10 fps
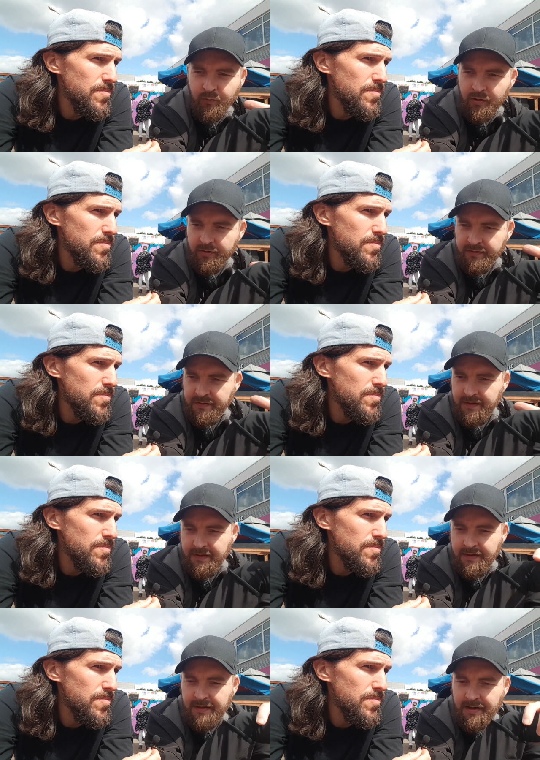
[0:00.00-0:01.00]
Speaker 1: world
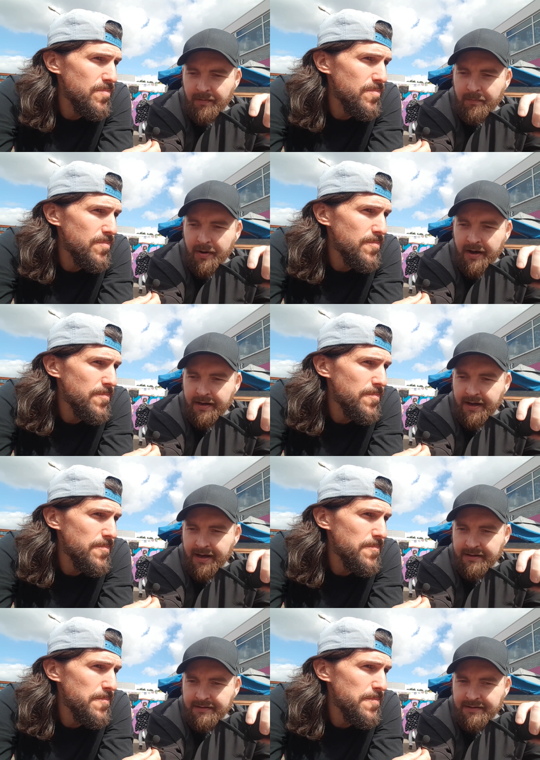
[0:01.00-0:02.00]
but
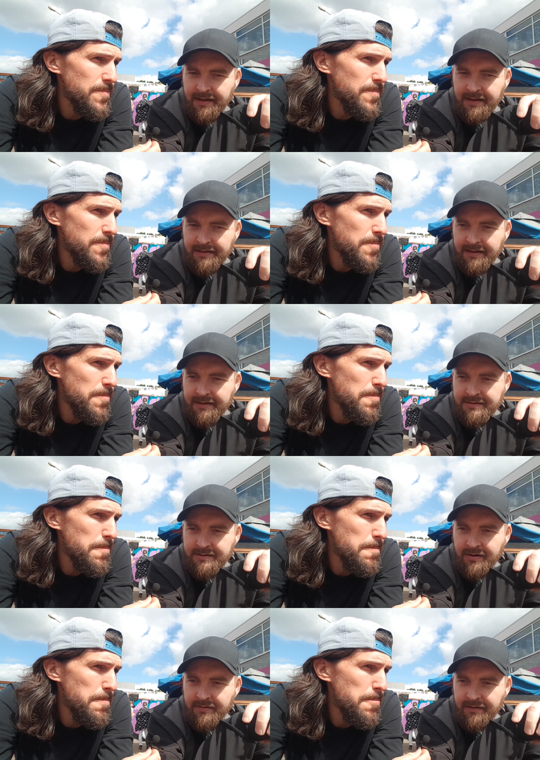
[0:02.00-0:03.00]
I think that
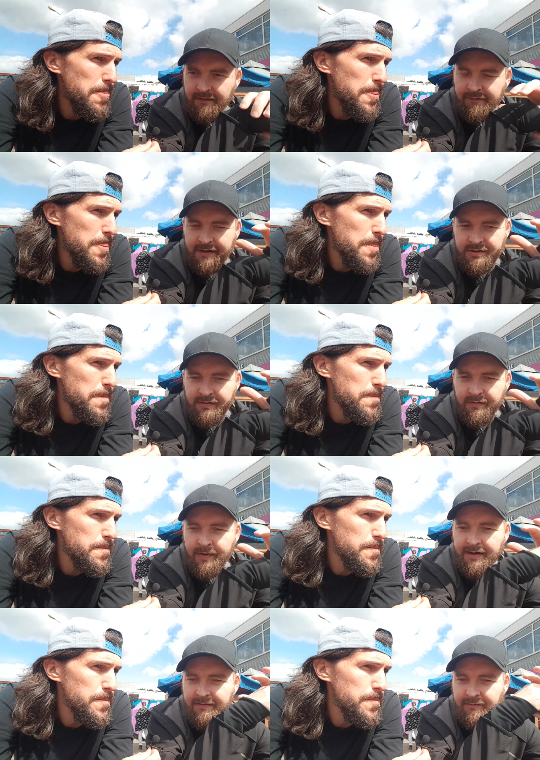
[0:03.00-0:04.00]
it's going eventually
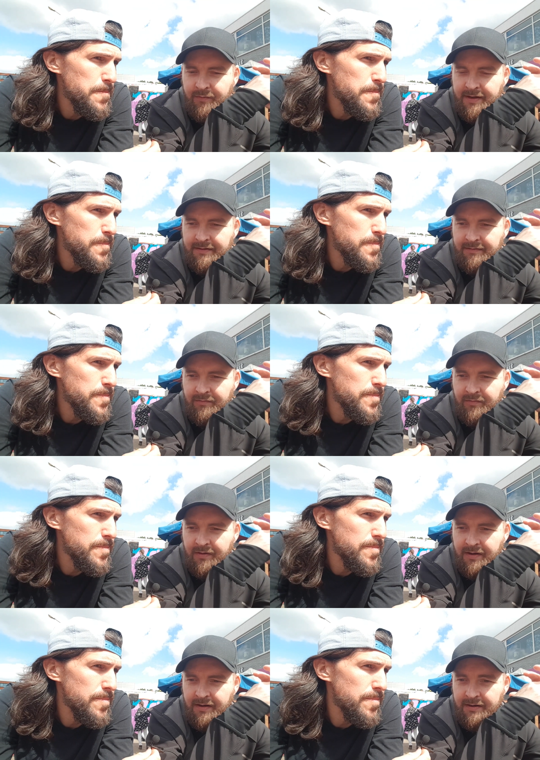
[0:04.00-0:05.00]
when it when
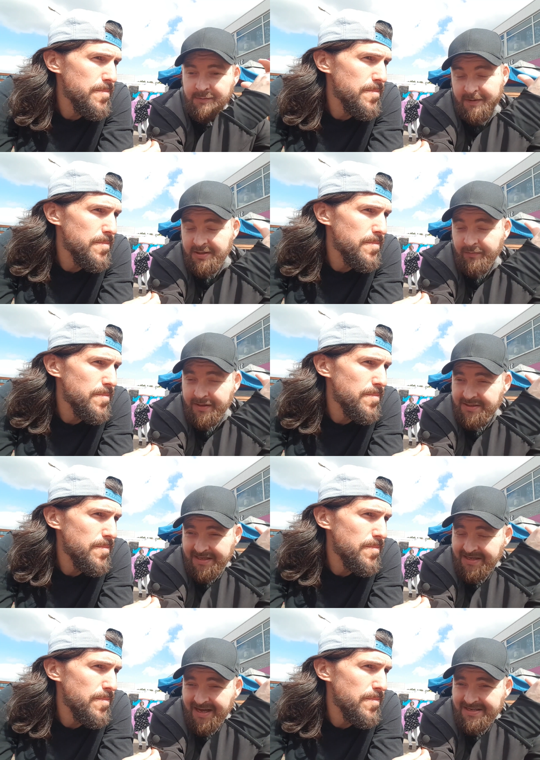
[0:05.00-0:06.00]
uh, especially when it's
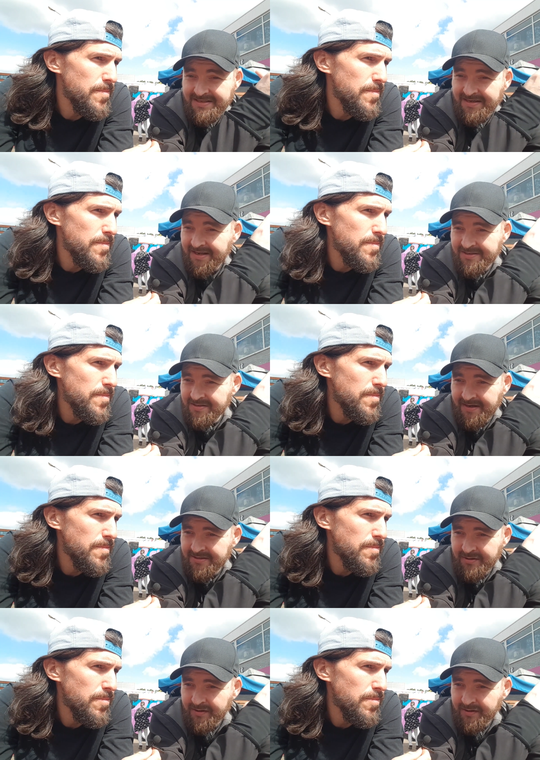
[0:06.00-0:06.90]
legalized. Let's let's